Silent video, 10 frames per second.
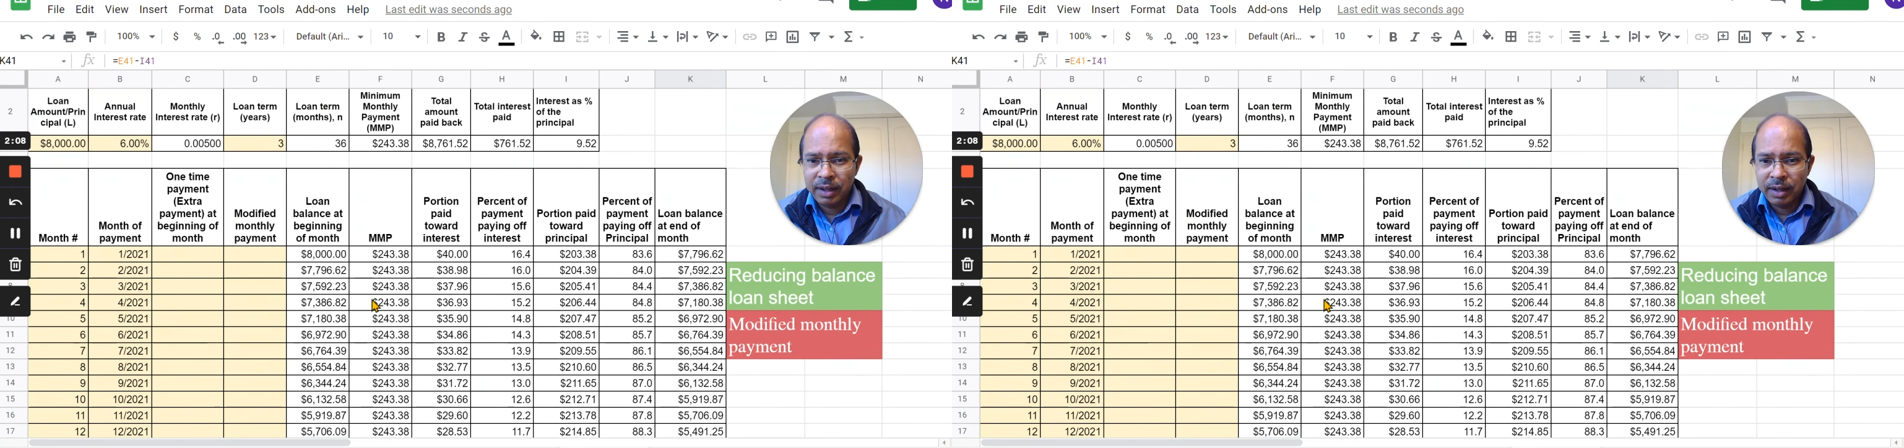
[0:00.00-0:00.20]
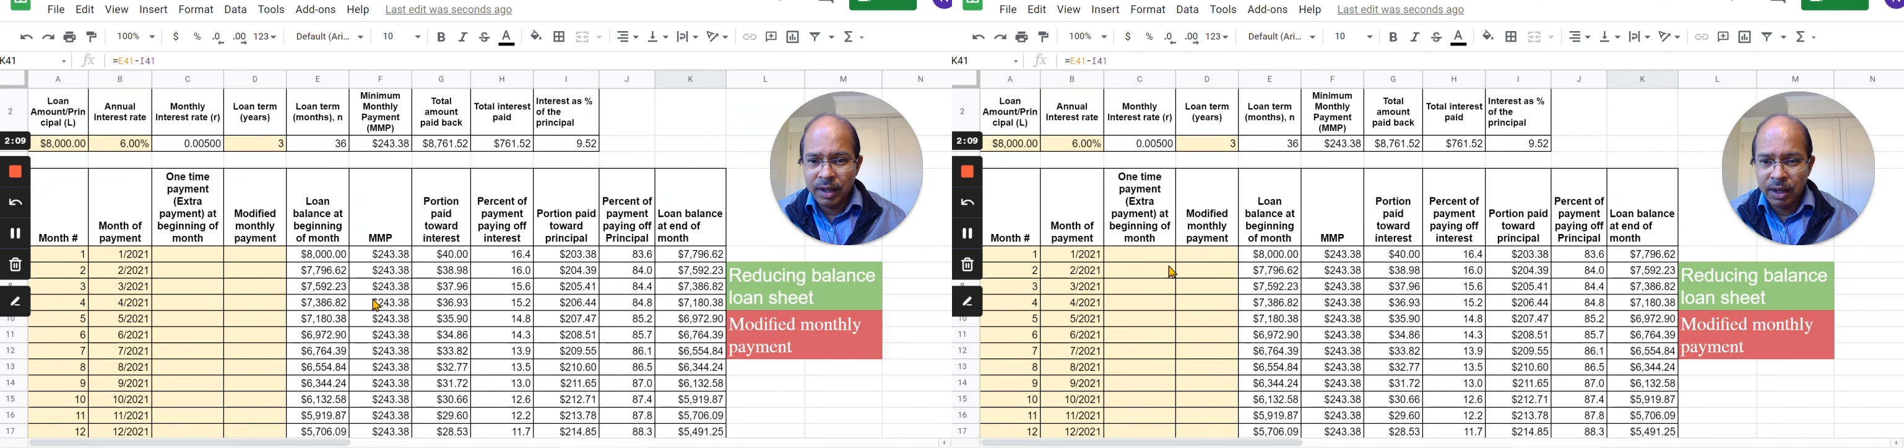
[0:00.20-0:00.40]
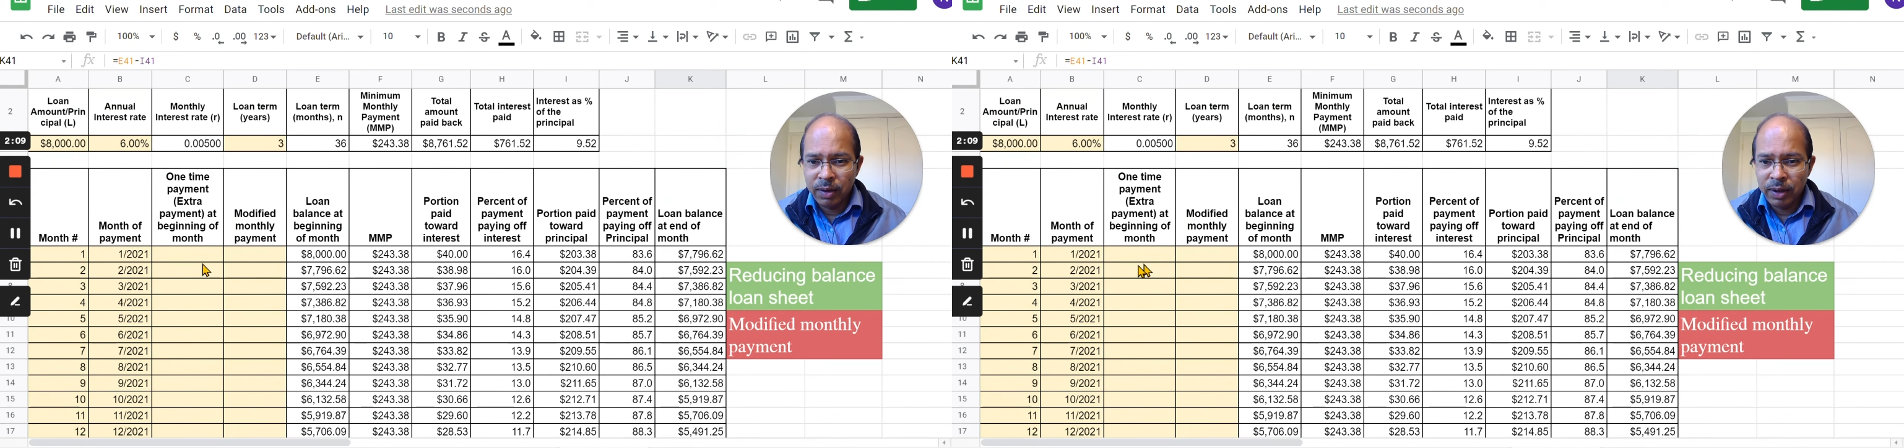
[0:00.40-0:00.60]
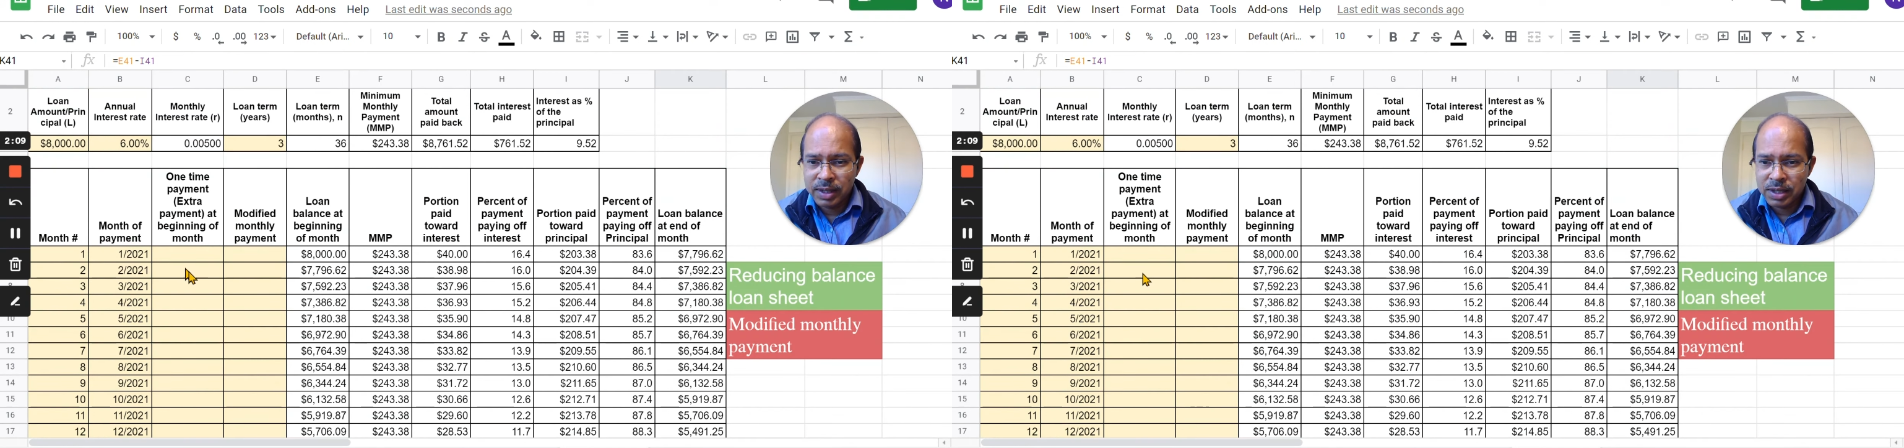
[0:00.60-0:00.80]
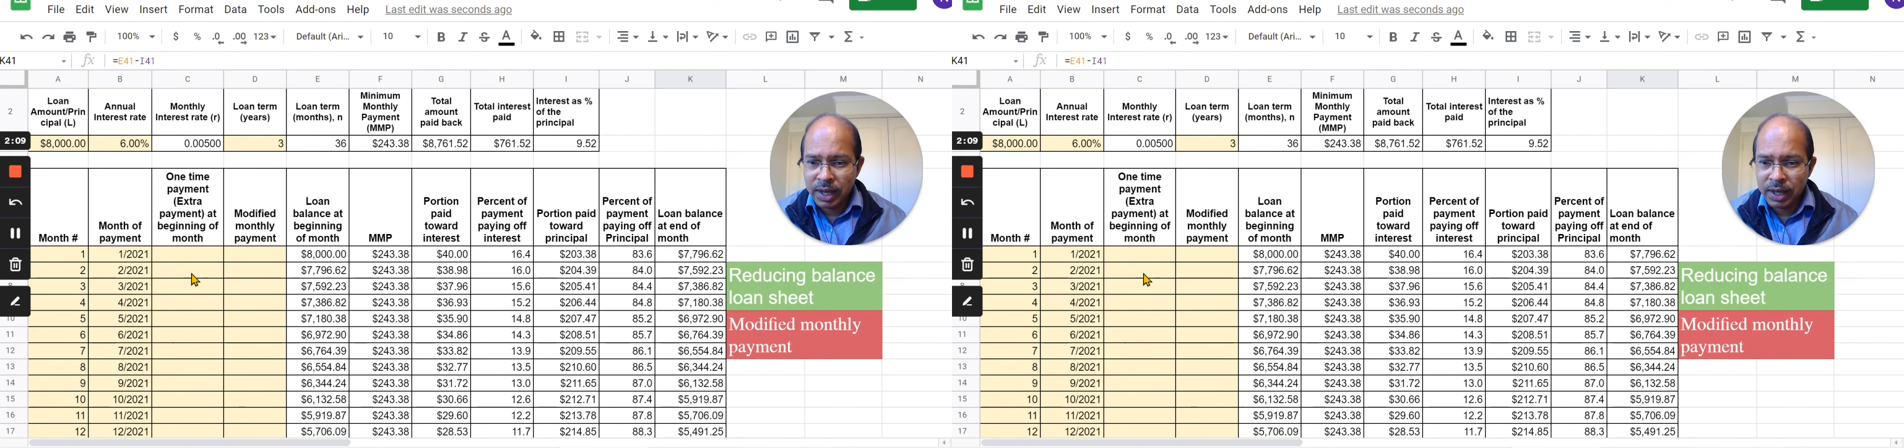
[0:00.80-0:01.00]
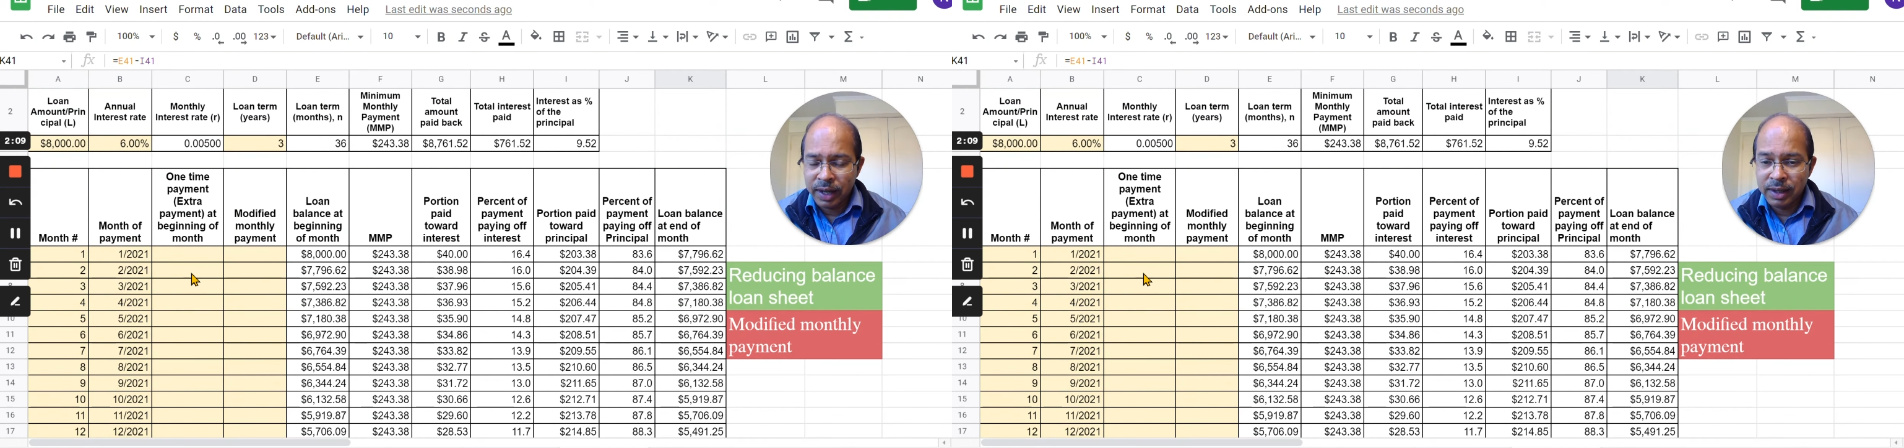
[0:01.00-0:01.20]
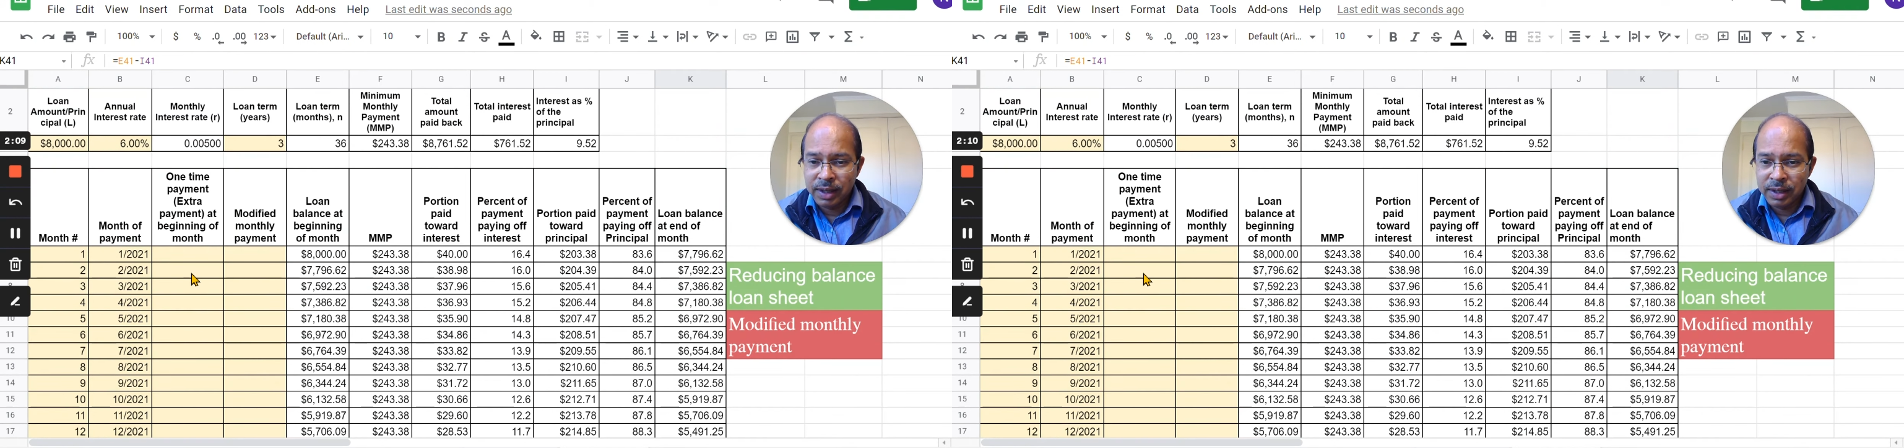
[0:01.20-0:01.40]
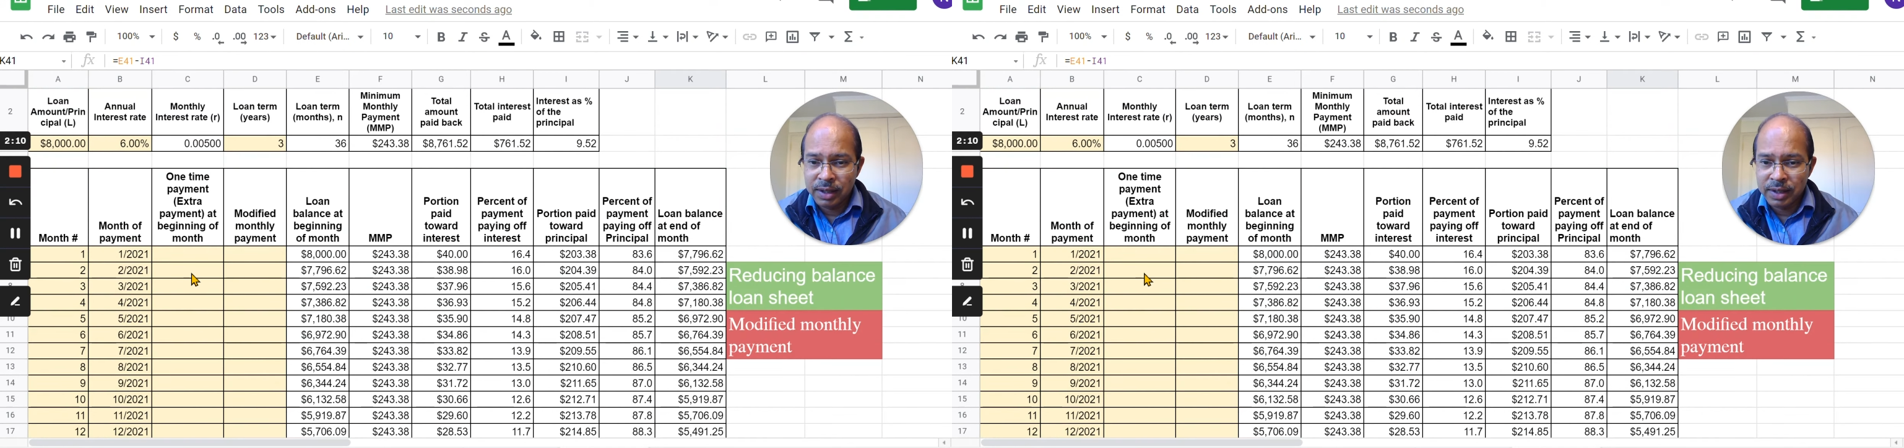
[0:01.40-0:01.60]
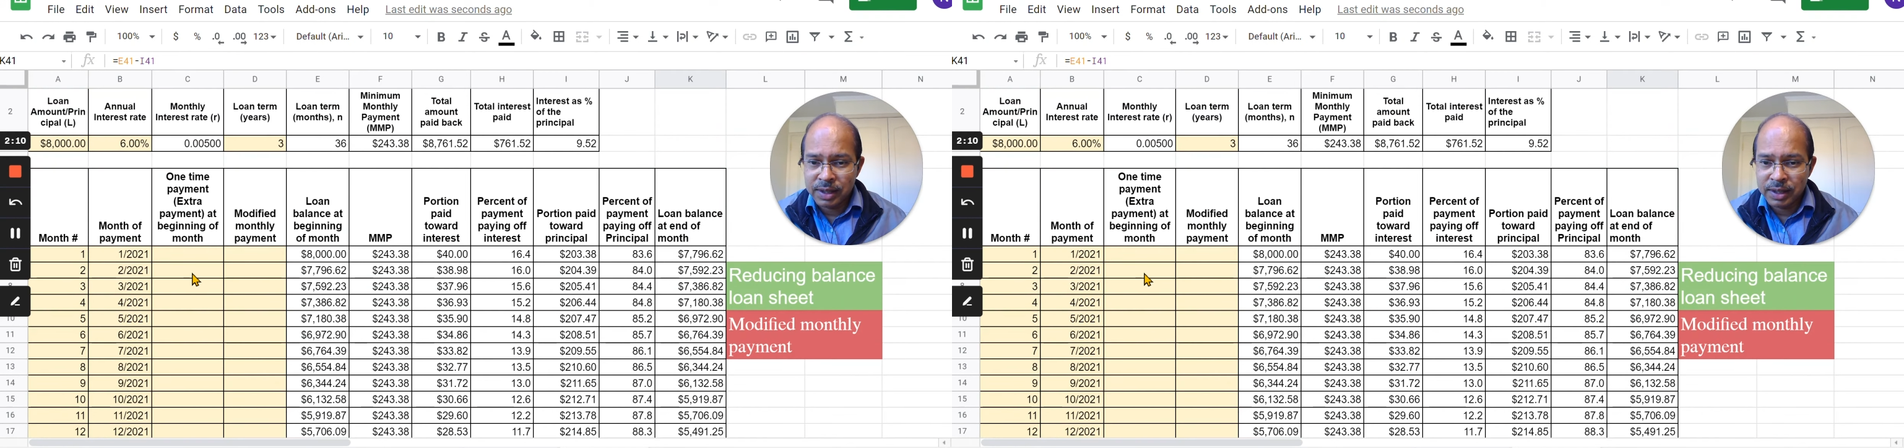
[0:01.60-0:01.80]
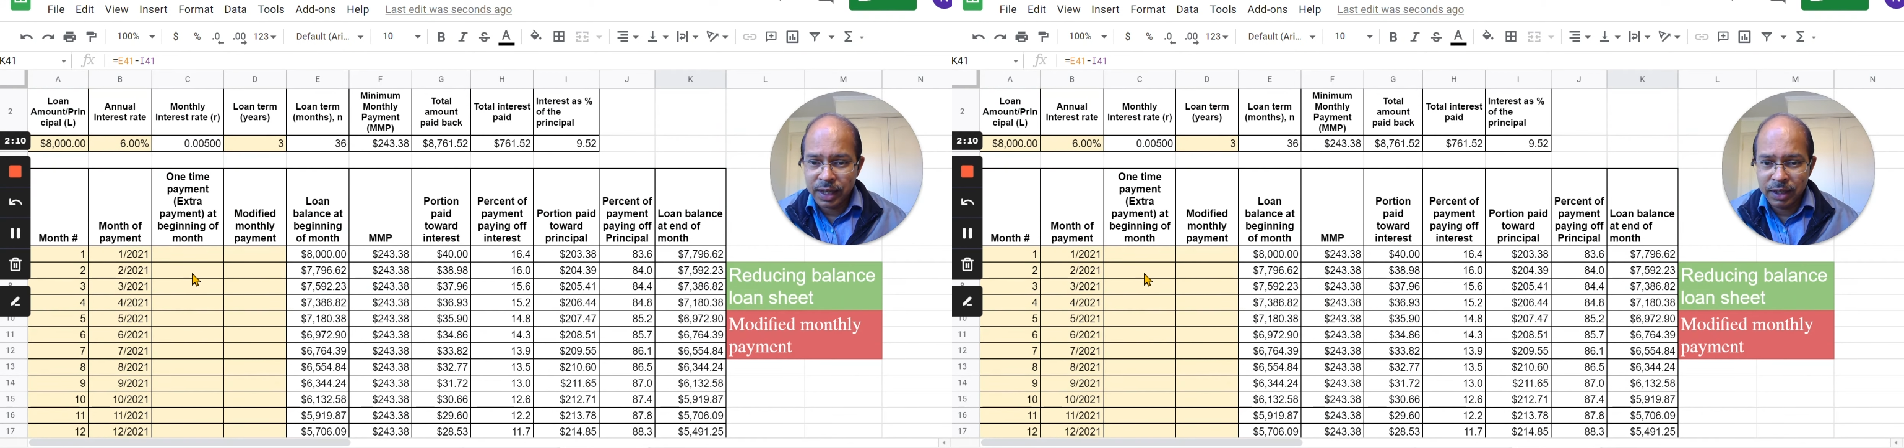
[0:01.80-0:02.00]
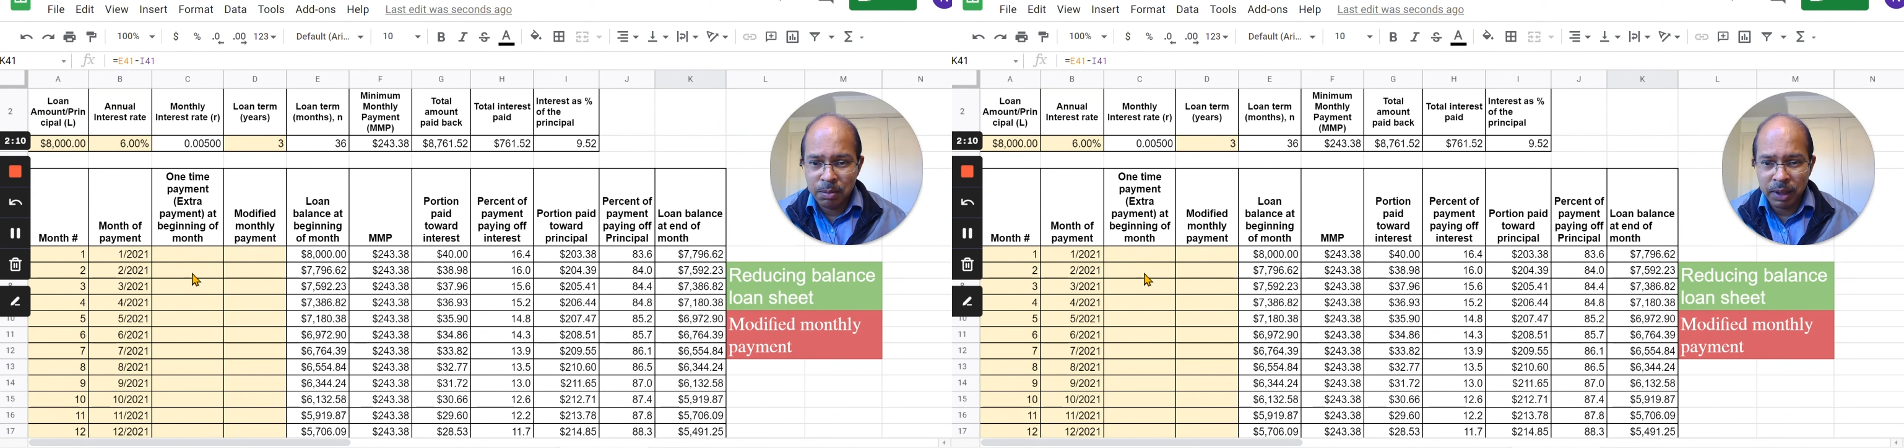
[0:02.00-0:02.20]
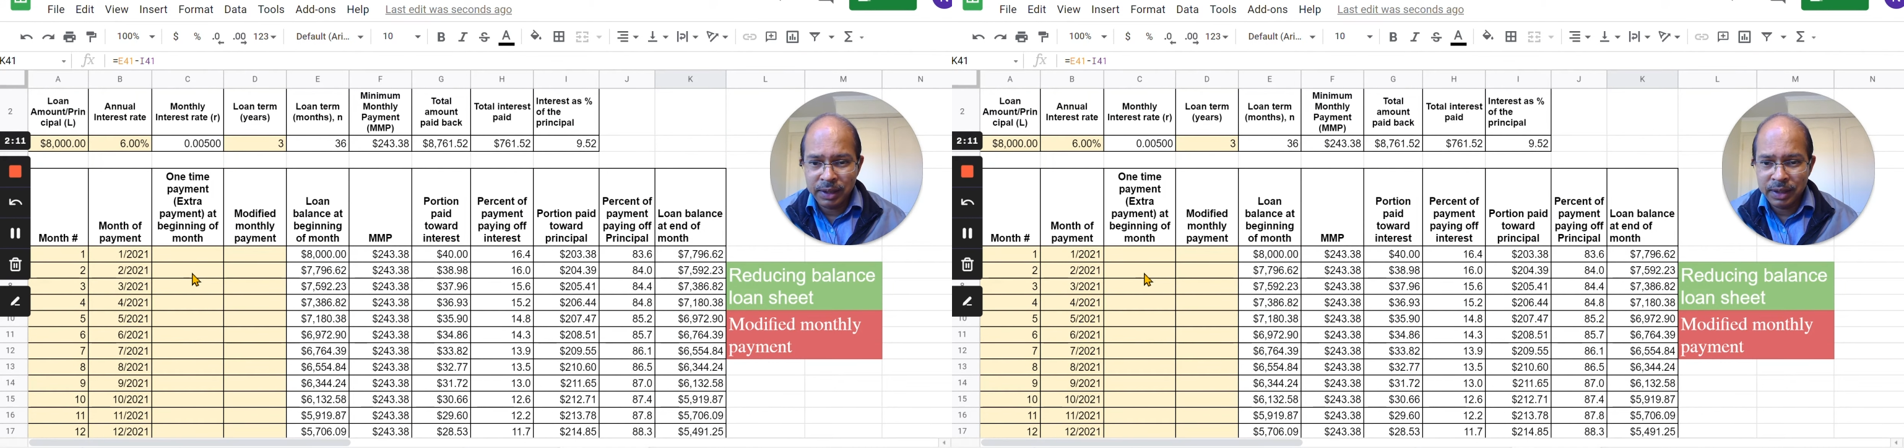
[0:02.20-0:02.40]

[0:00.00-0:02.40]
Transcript: Now let's say in the second month